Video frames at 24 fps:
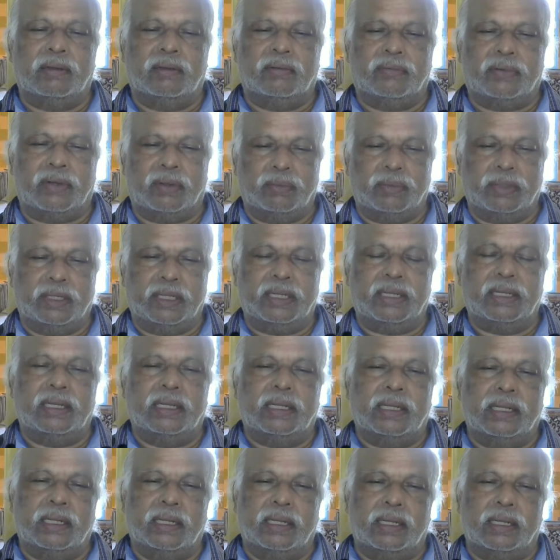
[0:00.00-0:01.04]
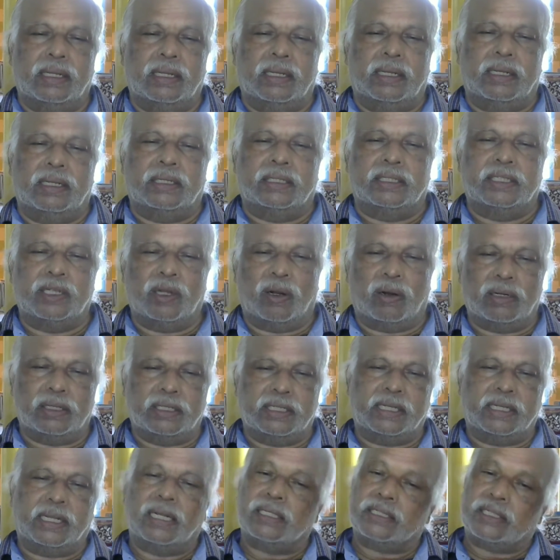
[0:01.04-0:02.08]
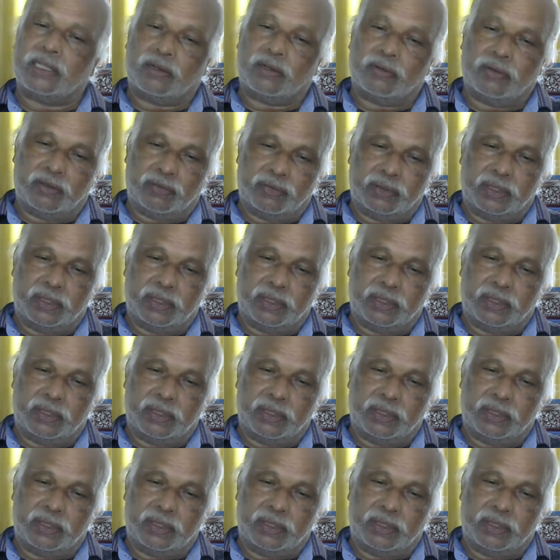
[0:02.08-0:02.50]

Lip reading: from the Geological Survey of